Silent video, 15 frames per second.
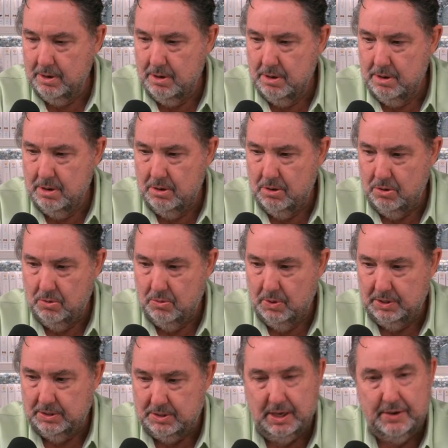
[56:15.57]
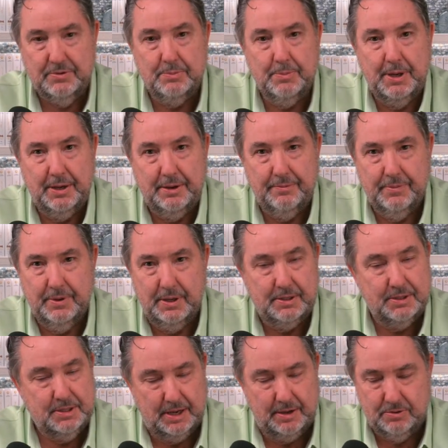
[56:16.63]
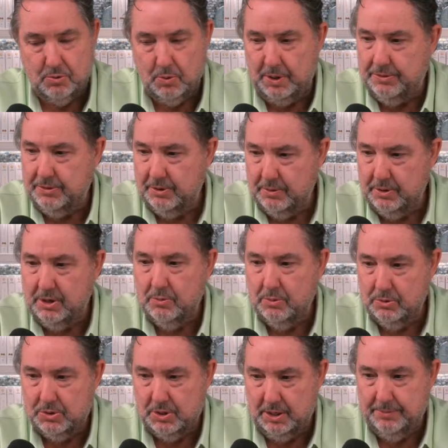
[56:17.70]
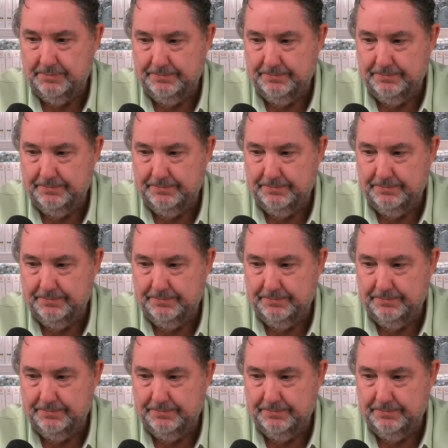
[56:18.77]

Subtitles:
who saves many. It stays right there in Jerusalem.